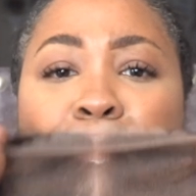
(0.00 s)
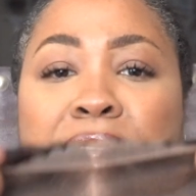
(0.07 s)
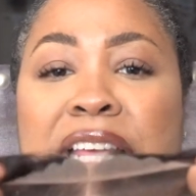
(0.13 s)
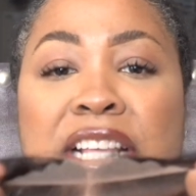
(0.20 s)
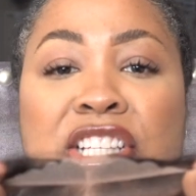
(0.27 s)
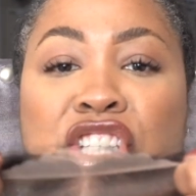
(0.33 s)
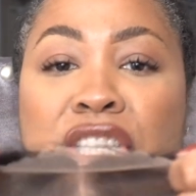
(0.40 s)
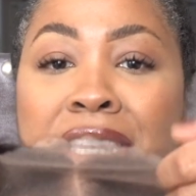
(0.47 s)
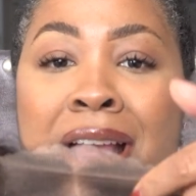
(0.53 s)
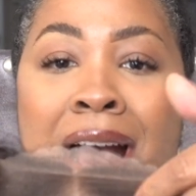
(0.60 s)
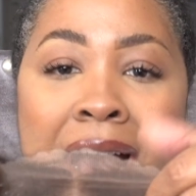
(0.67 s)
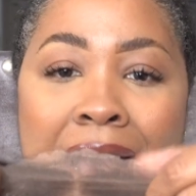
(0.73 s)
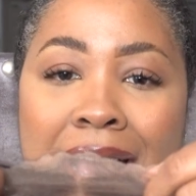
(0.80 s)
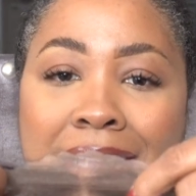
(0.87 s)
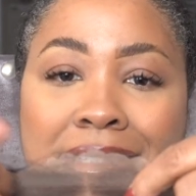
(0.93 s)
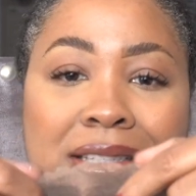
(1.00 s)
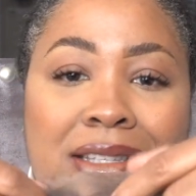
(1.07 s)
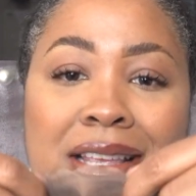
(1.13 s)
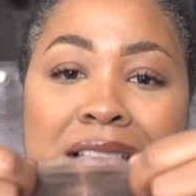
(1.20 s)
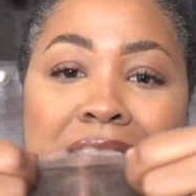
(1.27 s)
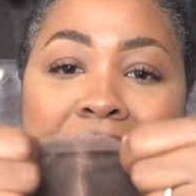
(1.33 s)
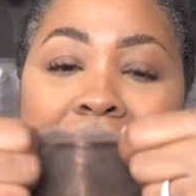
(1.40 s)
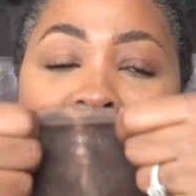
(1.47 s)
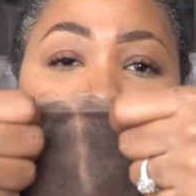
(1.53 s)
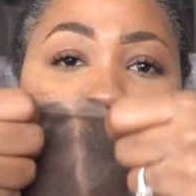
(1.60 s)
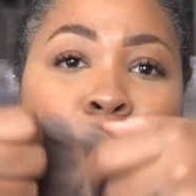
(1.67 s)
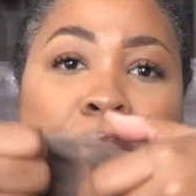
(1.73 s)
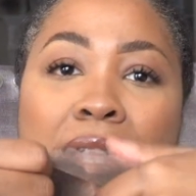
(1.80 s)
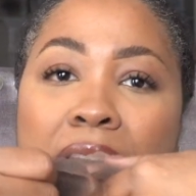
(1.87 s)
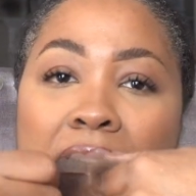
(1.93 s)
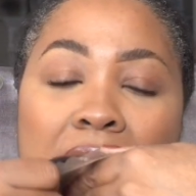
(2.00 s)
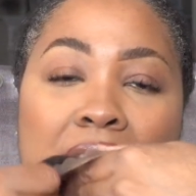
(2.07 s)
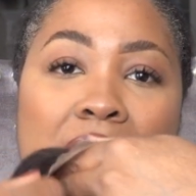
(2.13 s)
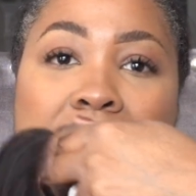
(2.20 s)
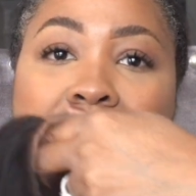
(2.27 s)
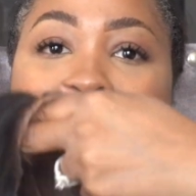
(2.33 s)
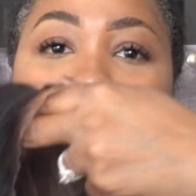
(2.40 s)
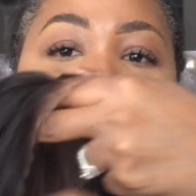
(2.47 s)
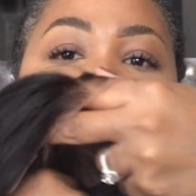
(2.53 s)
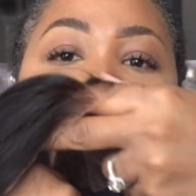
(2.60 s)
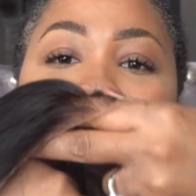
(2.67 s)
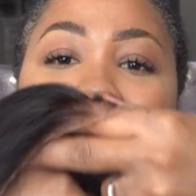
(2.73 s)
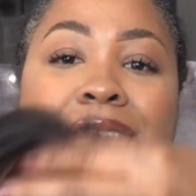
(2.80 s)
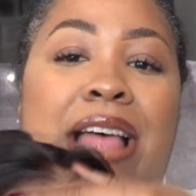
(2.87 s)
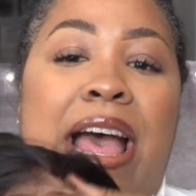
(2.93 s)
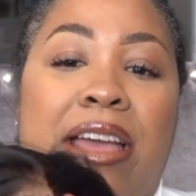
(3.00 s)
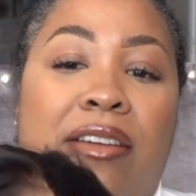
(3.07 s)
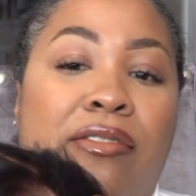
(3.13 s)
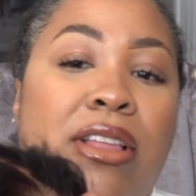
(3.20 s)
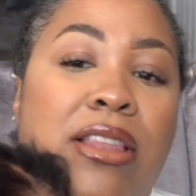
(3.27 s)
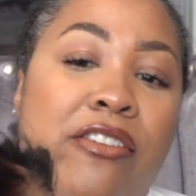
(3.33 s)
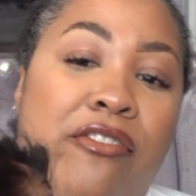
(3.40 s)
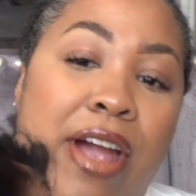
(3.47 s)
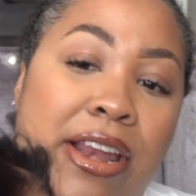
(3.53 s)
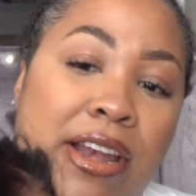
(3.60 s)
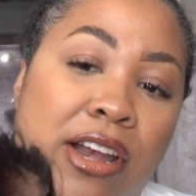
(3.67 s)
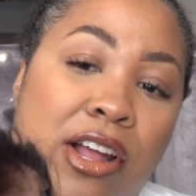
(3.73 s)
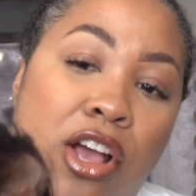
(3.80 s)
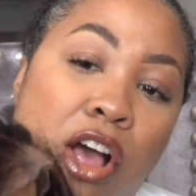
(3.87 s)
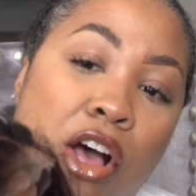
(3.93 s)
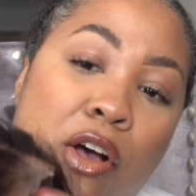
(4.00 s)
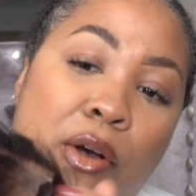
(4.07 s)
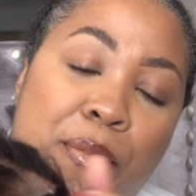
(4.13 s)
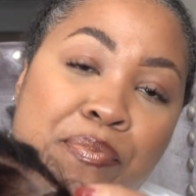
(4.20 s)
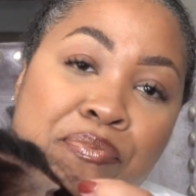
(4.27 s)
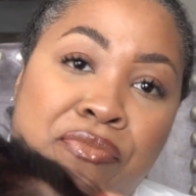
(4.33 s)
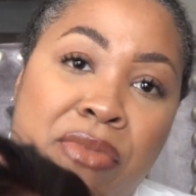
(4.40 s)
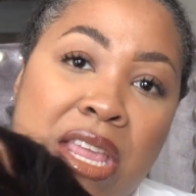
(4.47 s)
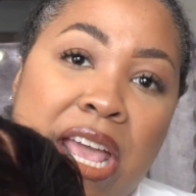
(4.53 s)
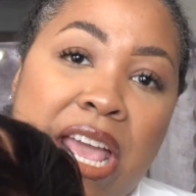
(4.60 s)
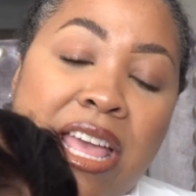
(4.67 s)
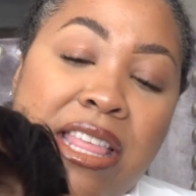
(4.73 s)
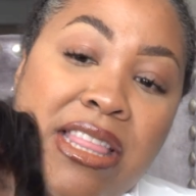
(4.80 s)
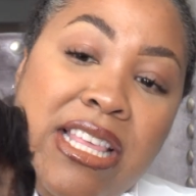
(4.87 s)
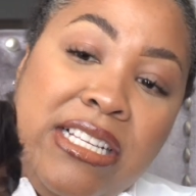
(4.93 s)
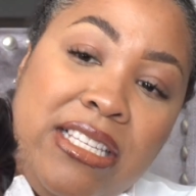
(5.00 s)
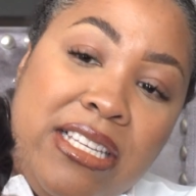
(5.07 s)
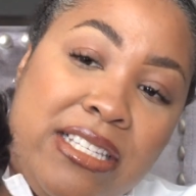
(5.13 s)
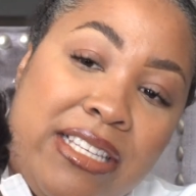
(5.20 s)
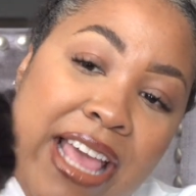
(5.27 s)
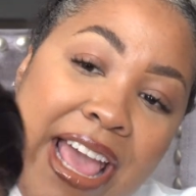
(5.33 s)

bleached knots, it's plugged, it's like really ready to go. And this is